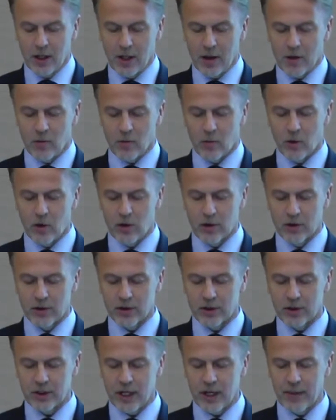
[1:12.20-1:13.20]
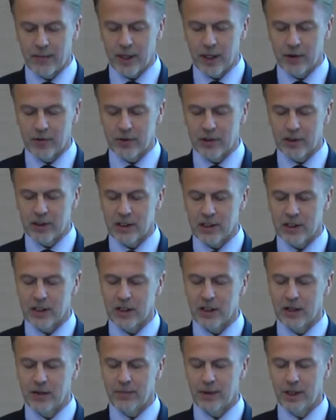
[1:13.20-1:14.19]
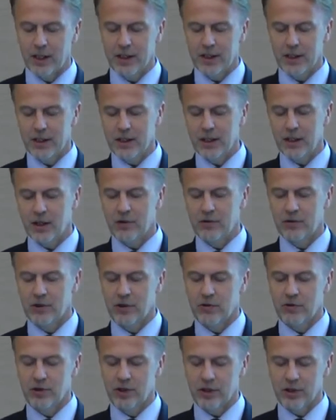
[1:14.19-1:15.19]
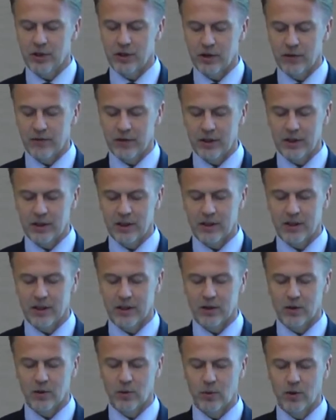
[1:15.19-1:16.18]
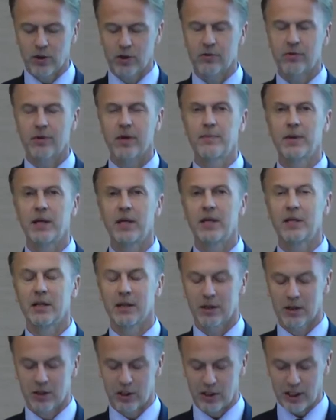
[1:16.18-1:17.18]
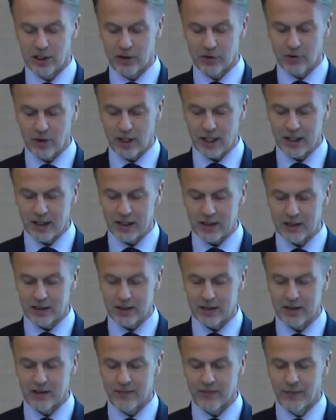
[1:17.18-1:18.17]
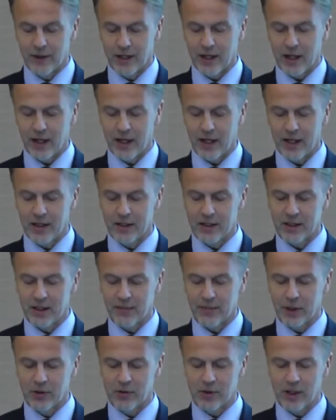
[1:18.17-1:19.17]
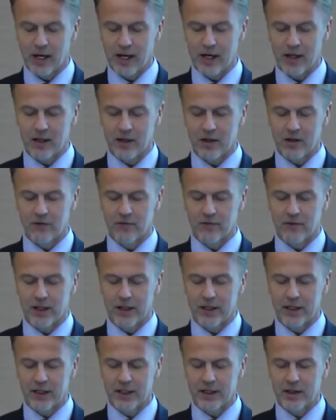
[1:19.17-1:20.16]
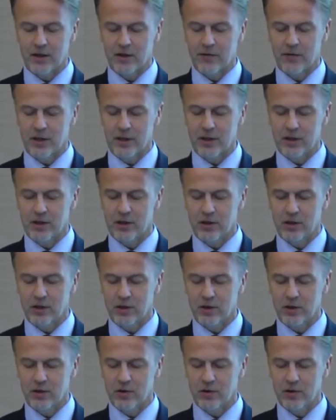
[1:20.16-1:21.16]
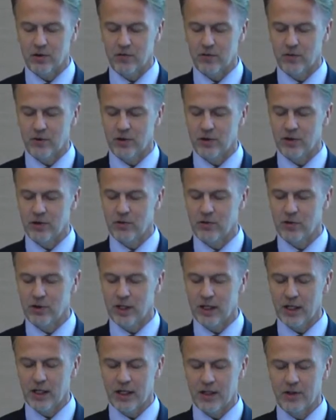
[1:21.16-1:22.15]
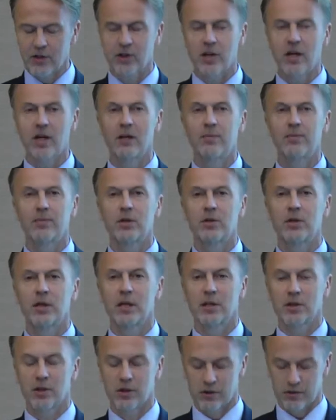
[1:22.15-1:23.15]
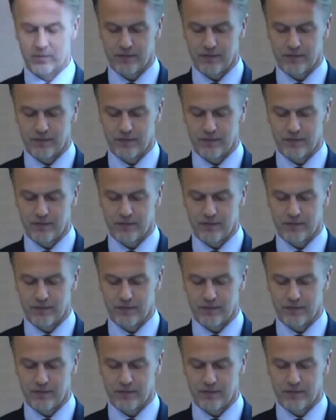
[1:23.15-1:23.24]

warned about the sustainability of social services which remain centralized and about the lack of funding of the Institute for Social and Child Protection.